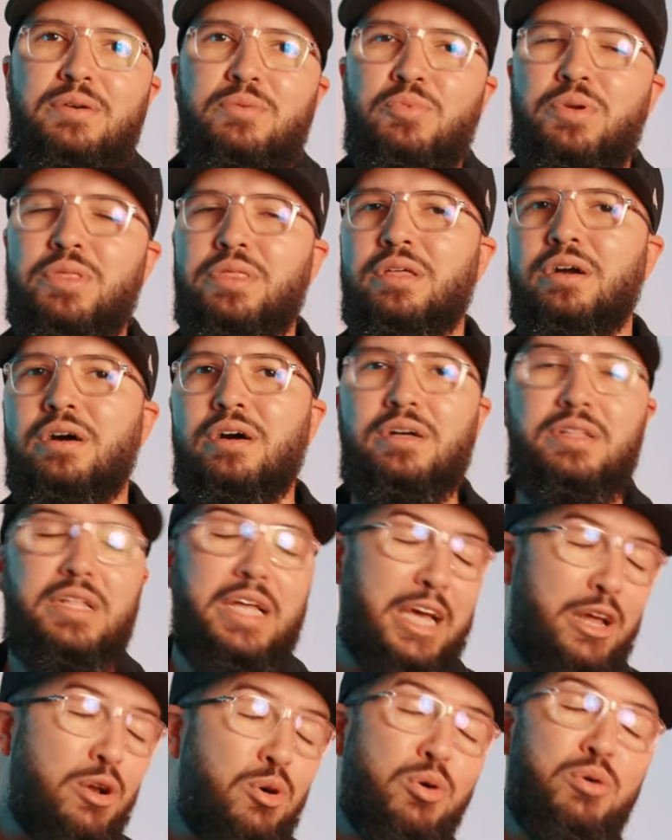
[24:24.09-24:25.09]
with God
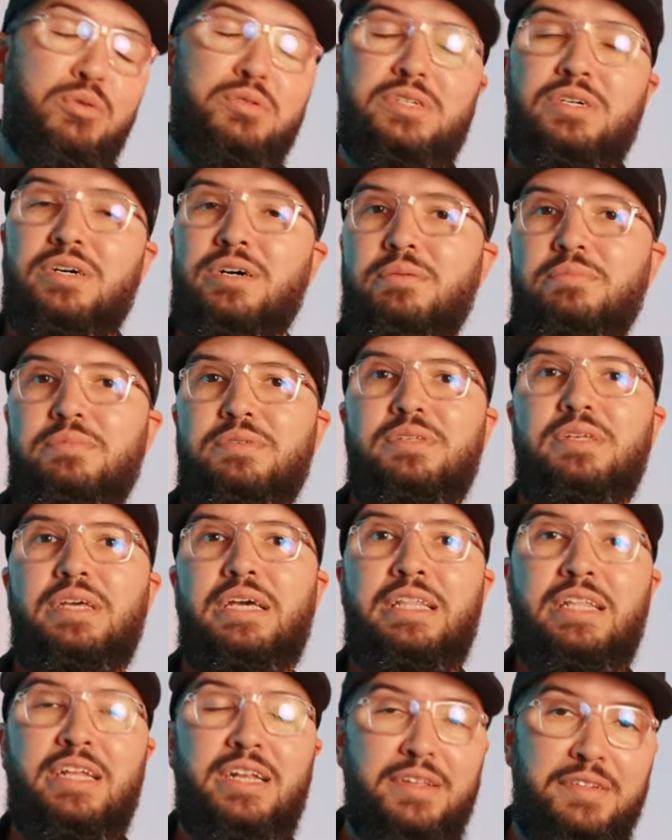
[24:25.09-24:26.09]
at all times.
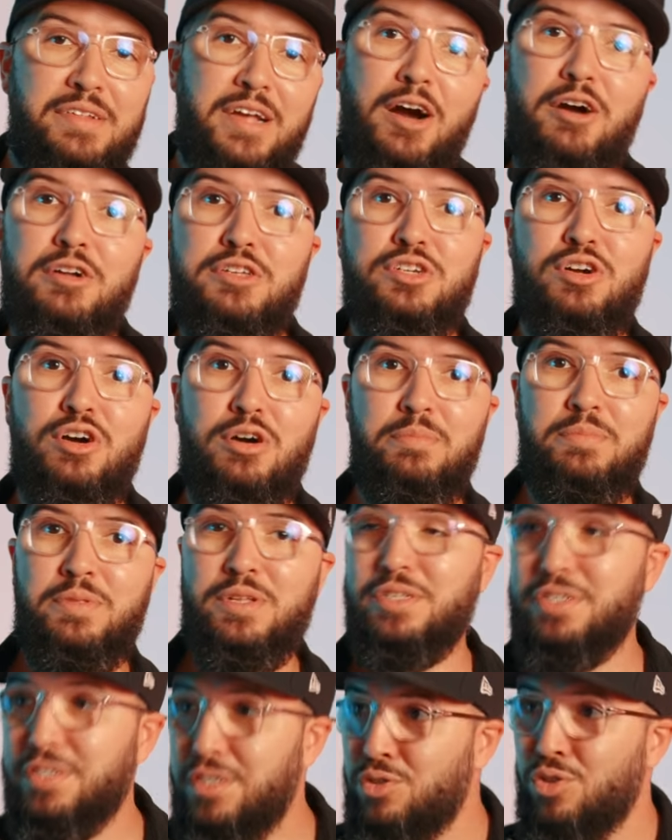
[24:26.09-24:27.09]
And it is our job
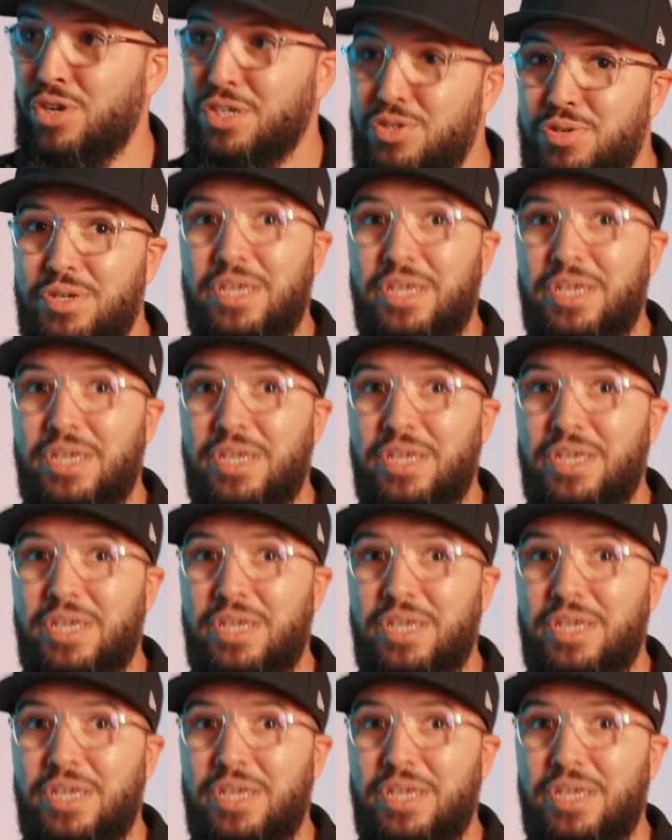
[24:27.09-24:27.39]
not, not to